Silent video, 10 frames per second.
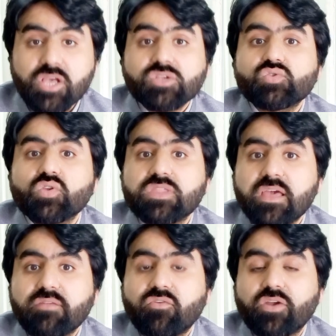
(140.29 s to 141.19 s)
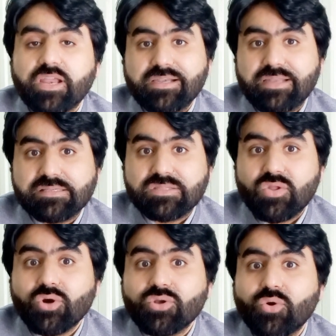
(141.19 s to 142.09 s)
So therefore, it does
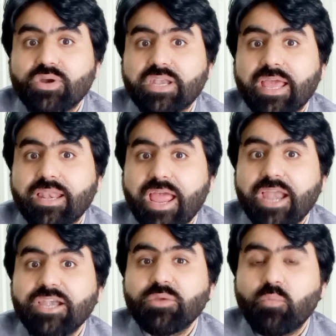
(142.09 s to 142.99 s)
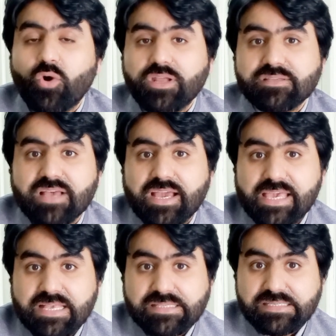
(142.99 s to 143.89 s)
not contain antibodies
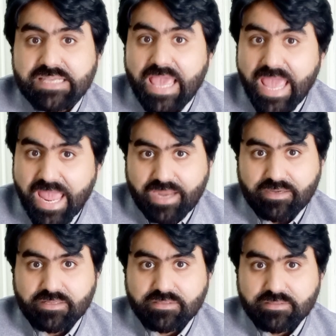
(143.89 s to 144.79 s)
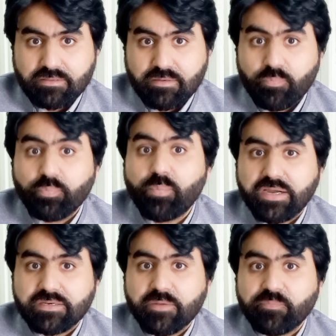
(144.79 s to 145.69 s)
against A antigen.
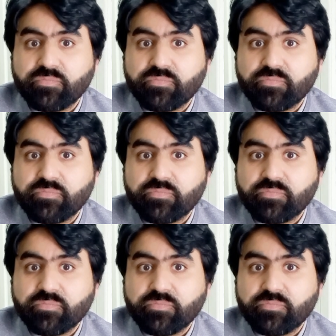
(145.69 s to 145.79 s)
But